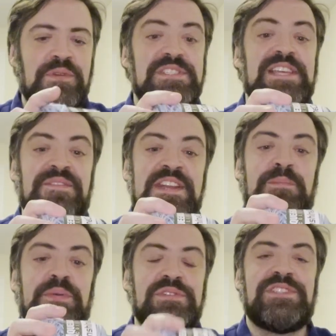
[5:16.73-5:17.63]

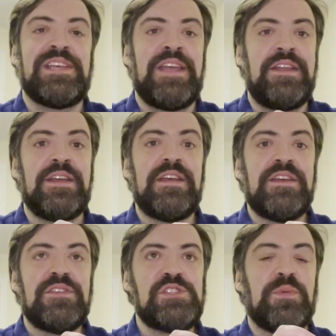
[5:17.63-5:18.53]
70%
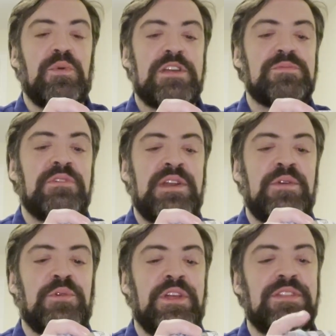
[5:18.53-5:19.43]
superwash merino
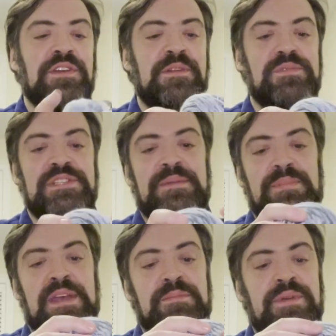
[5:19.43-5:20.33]
wool and 30%
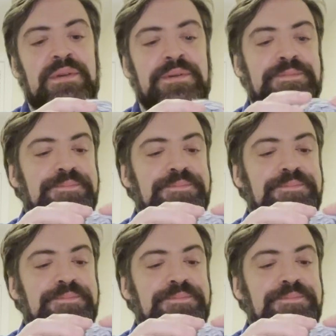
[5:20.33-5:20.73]
bamboo.